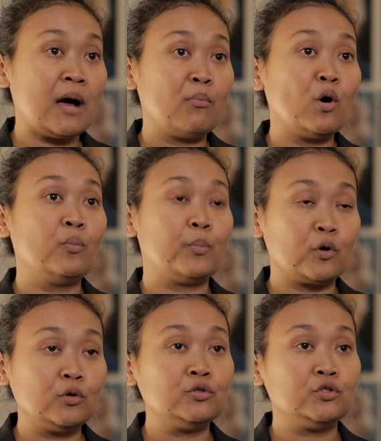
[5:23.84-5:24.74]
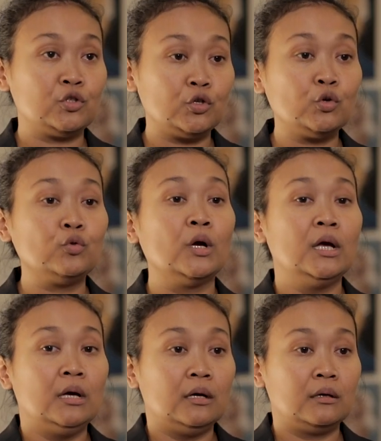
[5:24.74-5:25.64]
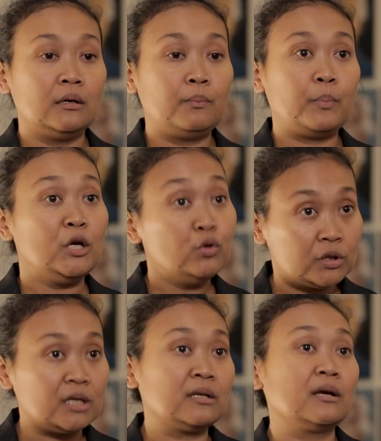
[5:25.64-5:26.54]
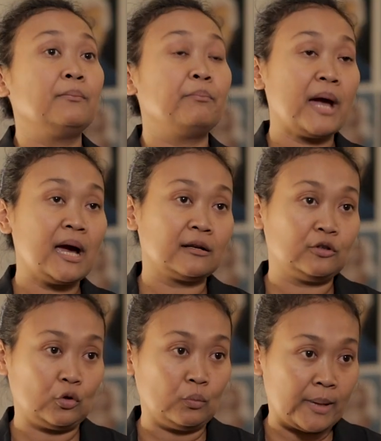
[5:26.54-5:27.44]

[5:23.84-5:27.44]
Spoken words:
are more prone to pollutant compared to